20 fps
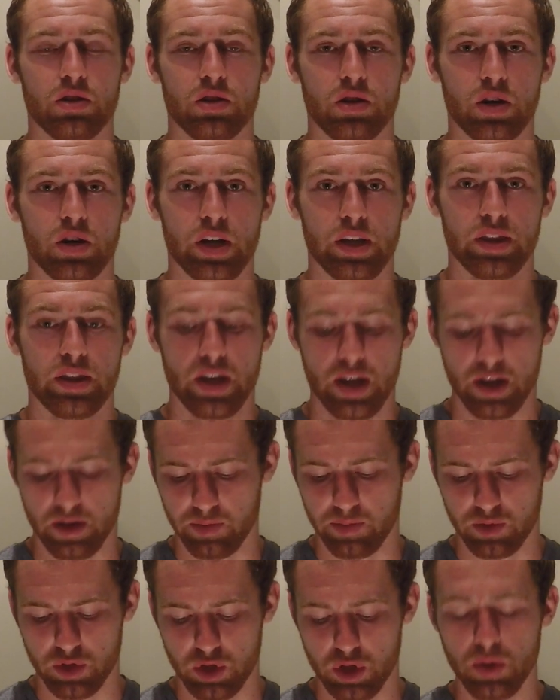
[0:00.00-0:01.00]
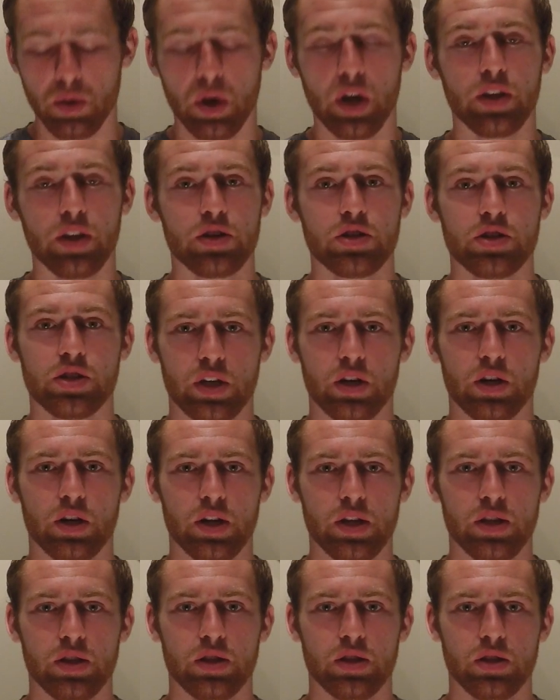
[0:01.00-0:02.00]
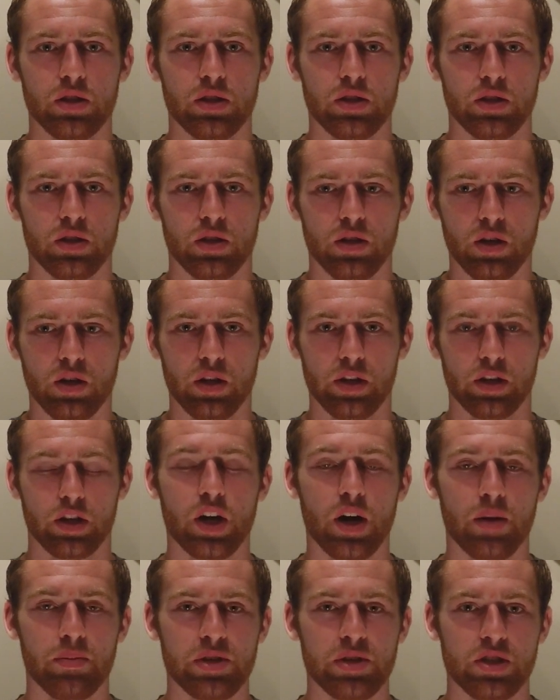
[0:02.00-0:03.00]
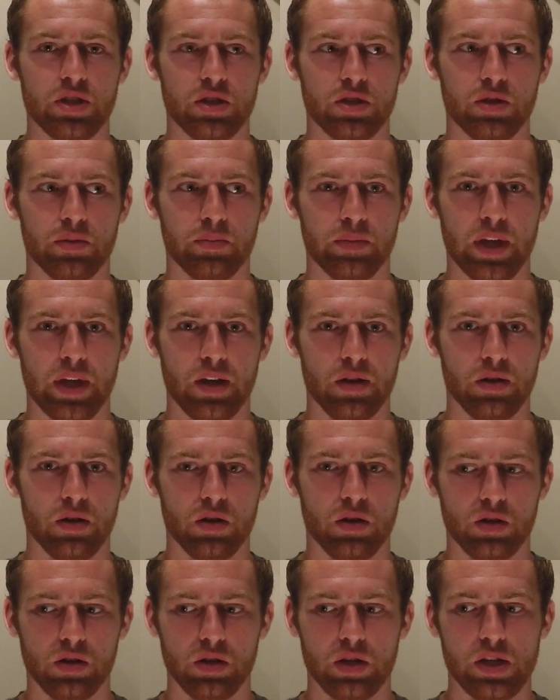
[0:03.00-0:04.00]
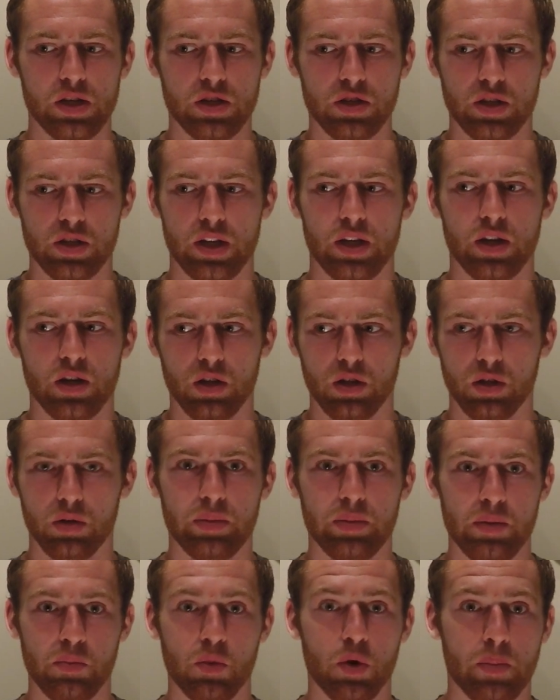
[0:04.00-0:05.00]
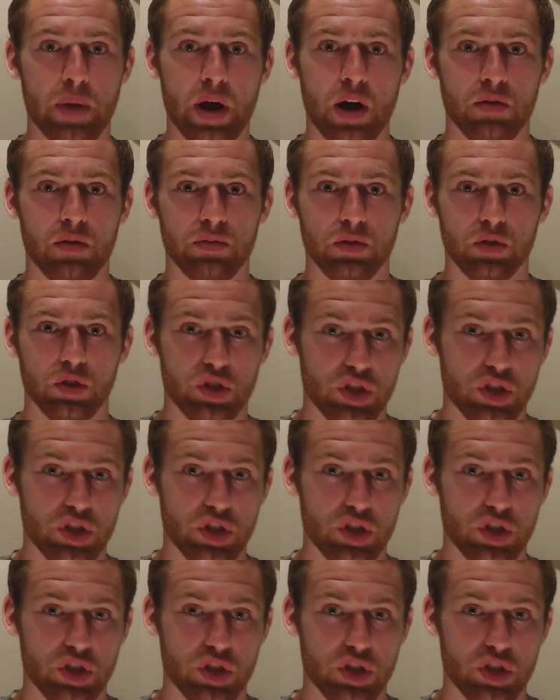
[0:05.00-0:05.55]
Alright, they have two others that are in the combi system that each get a little bit more powerful.